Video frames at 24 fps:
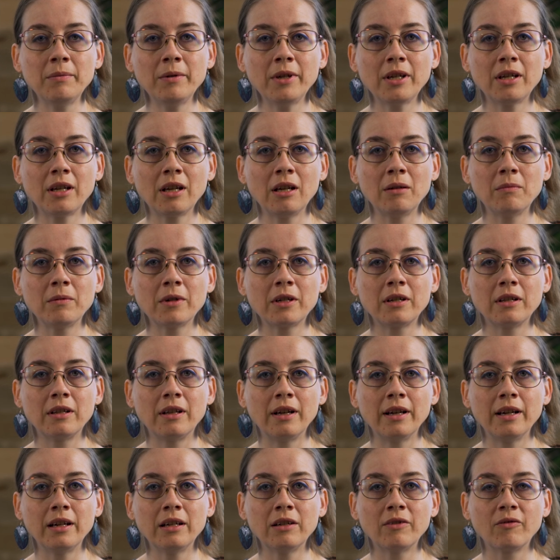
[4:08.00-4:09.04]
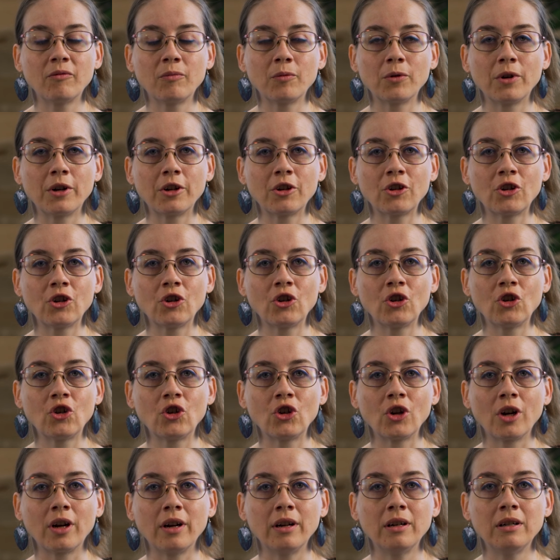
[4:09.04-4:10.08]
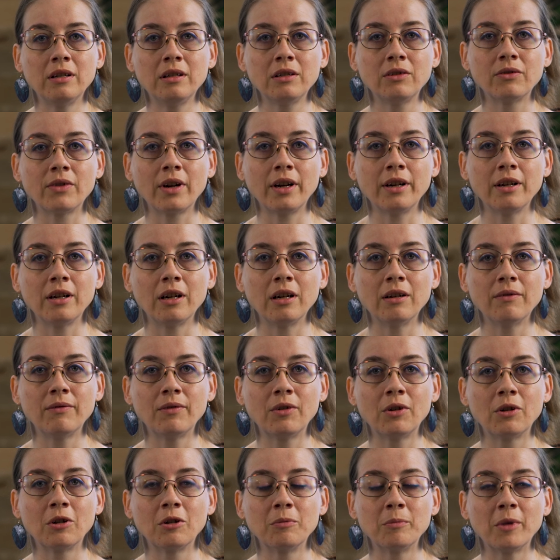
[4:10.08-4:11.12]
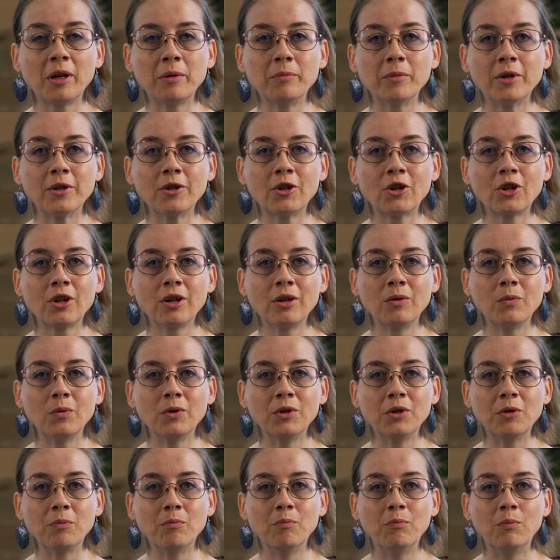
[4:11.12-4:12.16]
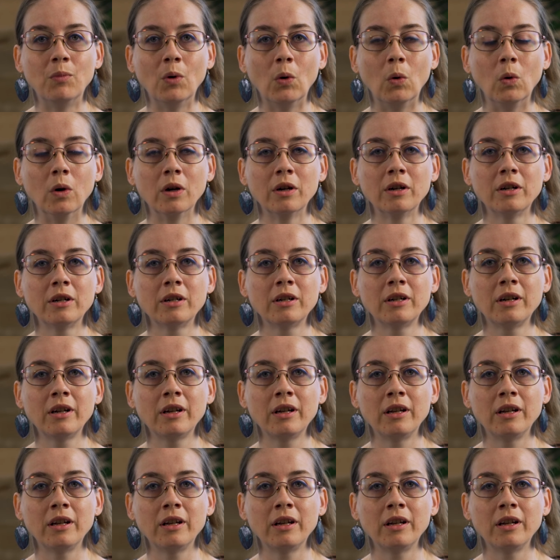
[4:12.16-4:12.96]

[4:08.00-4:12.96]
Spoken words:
became a client of Precious Child right after my Munchkin was born,